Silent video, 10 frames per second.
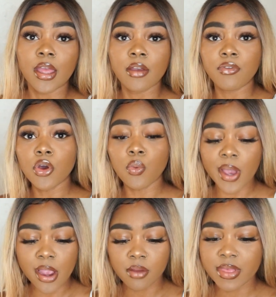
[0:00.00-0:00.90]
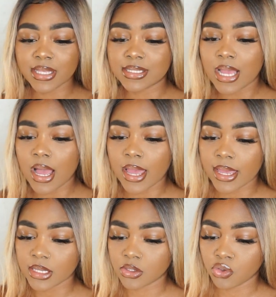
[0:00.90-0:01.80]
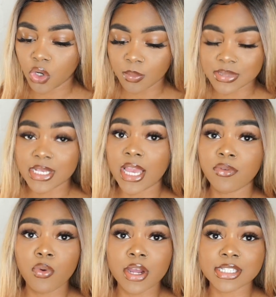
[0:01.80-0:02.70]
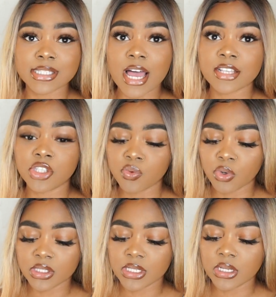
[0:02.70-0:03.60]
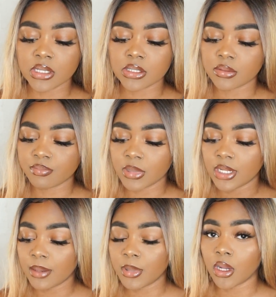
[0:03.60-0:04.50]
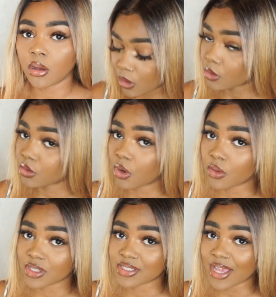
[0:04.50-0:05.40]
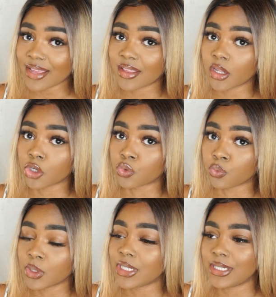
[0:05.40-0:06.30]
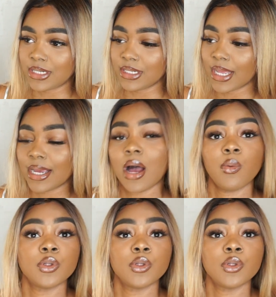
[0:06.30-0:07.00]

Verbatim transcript: if you wear this size, you know what I'm saying? If you wear this size and you want these, let me know. On, on the site, they look really good. Like, I